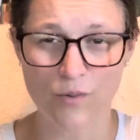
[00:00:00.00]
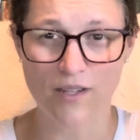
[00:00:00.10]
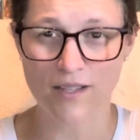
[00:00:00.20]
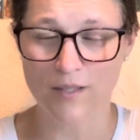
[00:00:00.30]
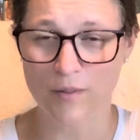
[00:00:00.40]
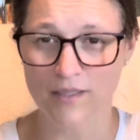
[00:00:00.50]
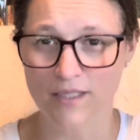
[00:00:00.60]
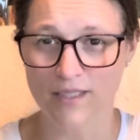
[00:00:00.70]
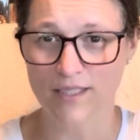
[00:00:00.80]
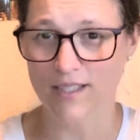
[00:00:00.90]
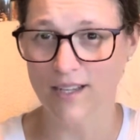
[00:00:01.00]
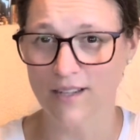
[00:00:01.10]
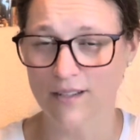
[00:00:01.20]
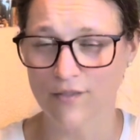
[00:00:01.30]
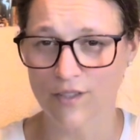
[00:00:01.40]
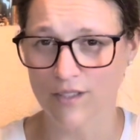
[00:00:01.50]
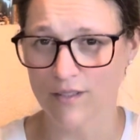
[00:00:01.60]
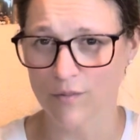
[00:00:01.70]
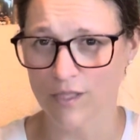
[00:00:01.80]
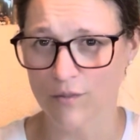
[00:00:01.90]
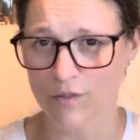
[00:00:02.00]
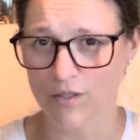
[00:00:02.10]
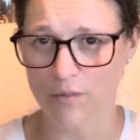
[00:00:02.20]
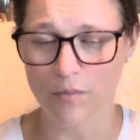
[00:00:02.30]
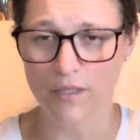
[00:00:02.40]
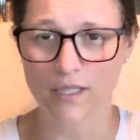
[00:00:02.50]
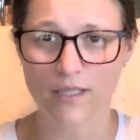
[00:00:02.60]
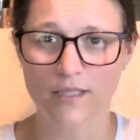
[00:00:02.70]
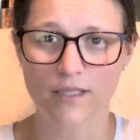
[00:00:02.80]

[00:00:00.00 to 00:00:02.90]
what I expected to get out of it when it was complete,